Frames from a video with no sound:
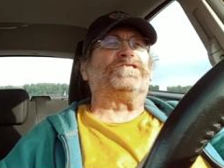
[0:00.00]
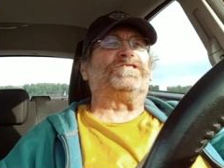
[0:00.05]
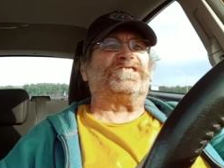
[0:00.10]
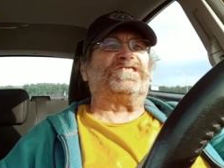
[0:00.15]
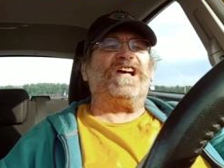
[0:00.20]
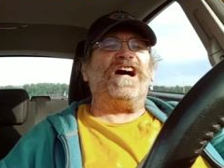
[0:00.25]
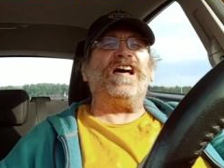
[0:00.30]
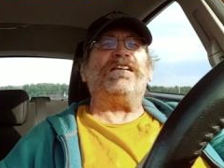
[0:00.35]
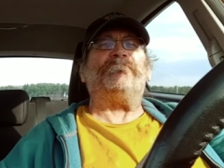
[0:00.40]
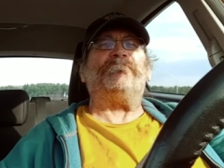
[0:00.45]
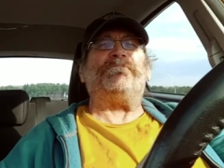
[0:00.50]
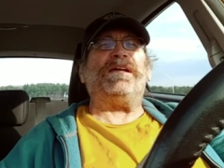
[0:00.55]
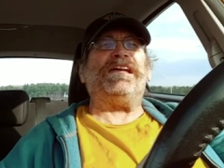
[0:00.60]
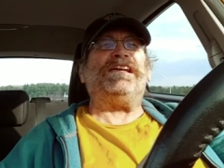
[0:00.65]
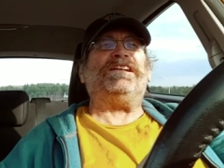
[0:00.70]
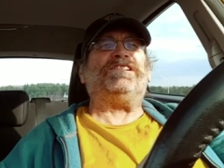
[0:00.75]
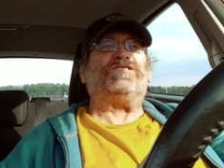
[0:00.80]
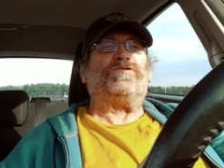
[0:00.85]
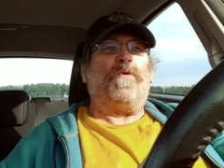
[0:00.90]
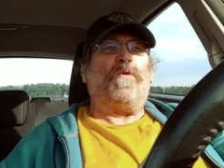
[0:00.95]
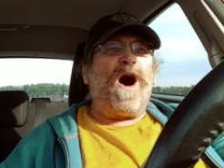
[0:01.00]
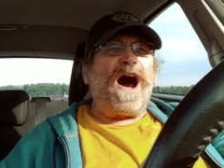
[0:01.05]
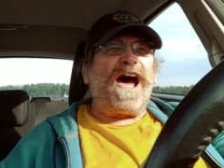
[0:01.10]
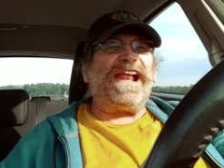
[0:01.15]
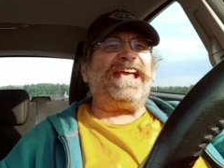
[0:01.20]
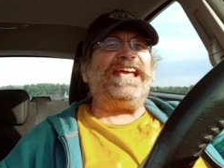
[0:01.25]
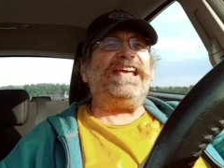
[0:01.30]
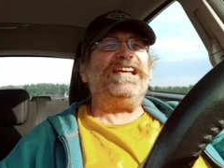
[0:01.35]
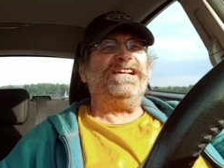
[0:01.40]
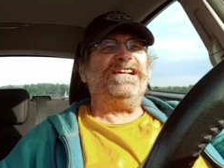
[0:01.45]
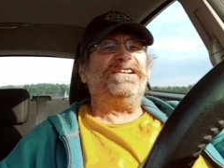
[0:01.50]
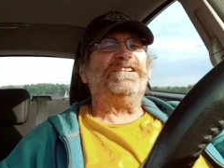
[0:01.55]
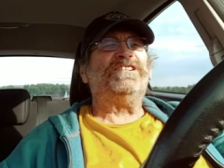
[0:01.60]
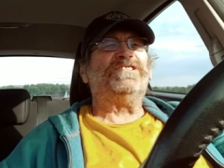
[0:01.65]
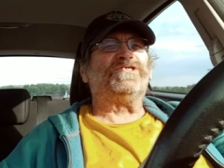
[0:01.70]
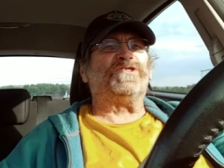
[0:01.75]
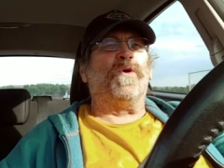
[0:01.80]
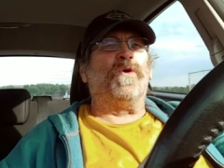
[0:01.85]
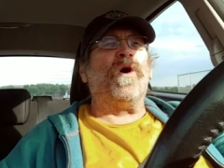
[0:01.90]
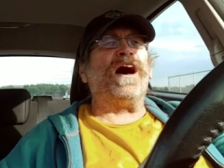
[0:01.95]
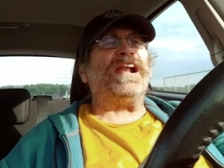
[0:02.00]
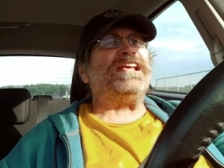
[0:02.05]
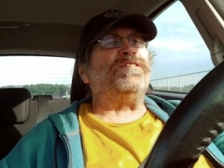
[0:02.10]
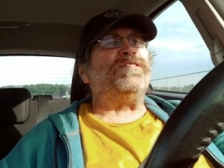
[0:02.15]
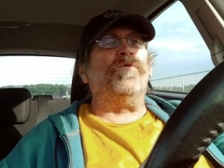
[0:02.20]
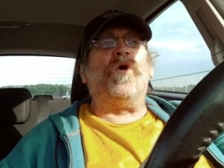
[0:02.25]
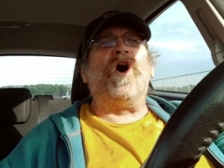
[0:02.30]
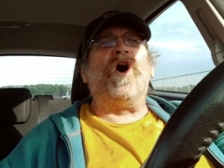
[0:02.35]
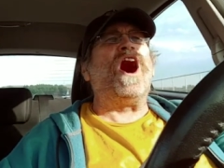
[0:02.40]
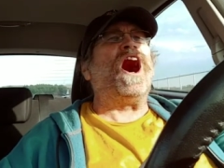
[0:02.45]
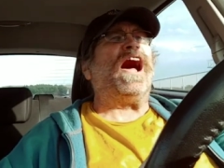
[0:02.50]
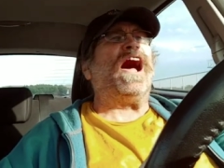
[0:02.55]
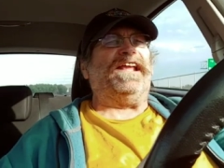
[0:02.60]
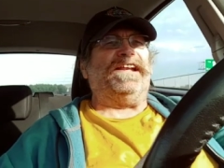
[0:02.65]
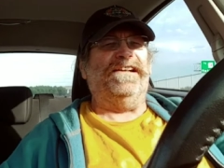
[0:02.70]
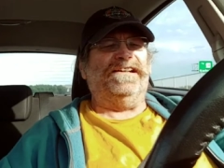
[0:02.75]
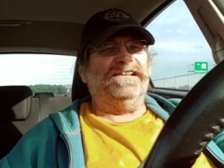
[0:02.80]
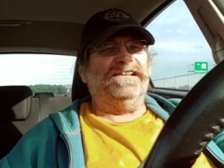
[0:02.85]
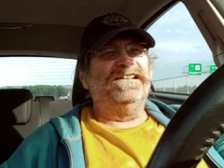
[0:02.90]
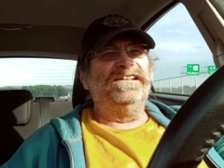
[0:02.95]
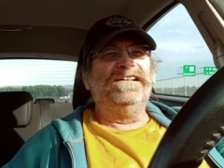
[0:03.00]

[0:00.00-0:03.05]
It's going to be 2021.